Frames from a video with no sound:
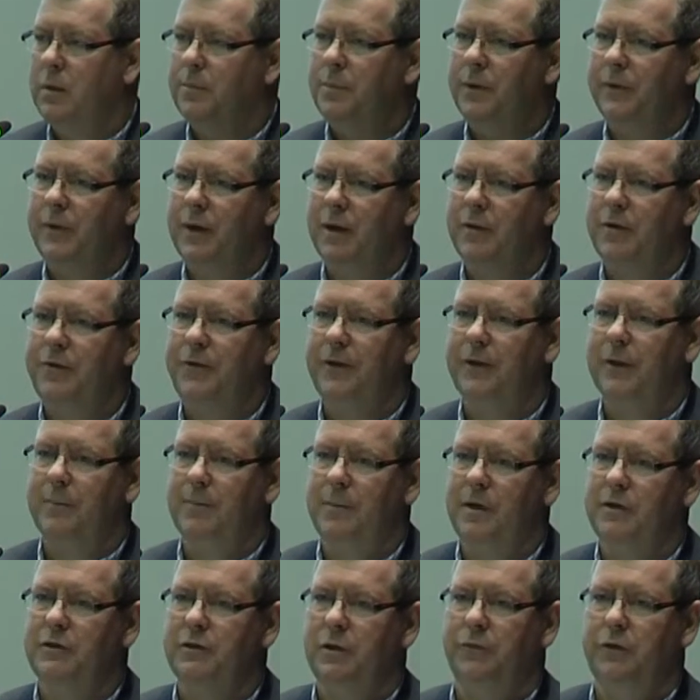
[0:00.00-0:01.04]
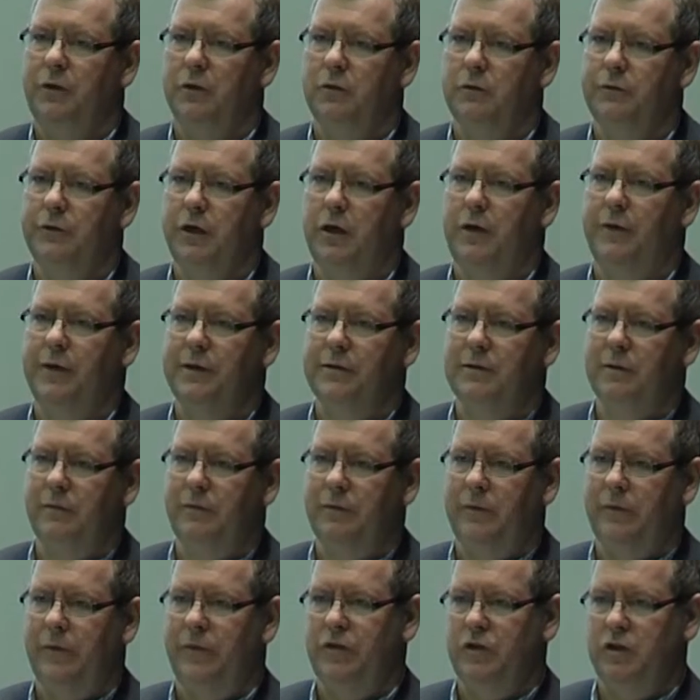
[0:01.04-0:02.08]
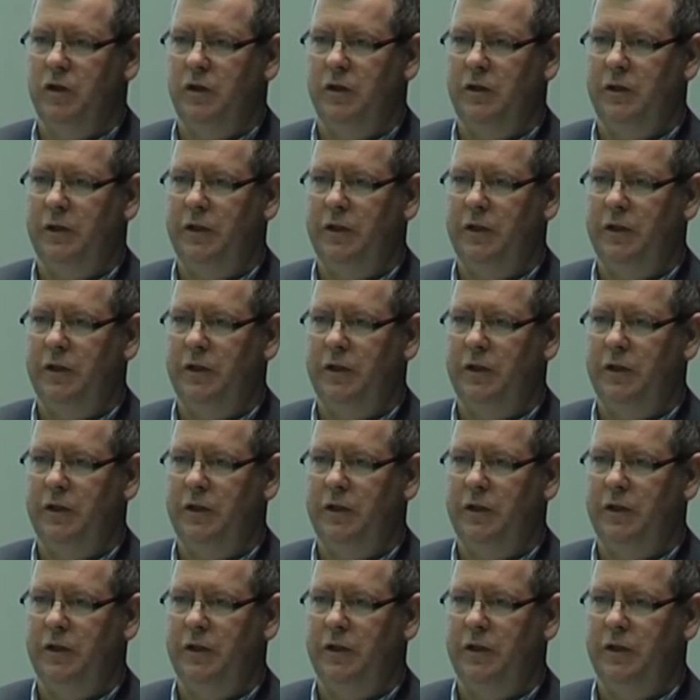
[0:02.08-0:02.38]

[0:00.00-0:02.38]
But the other thing, and most of you will know this if you've ever done